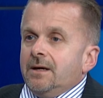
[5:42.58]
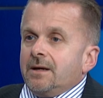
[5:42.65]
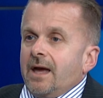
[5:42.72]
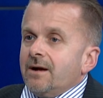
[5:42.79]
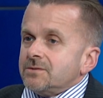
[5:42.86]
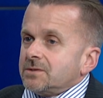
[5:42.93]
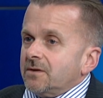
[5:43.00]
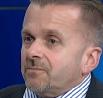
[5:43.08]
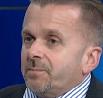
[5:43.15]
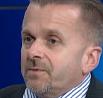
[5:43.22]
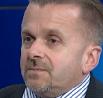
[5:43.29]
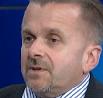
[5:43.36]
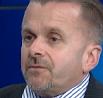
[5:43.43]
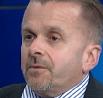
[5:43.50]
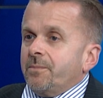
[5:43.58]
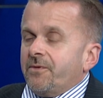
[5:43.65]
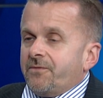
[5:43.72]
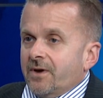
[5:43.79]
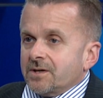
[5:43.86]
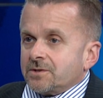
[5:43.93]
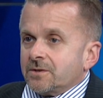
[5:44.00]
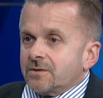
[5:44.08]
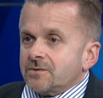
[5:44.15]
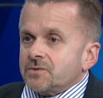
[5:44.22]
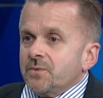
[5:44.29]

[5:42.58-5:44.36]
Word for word: council of pr different professionals.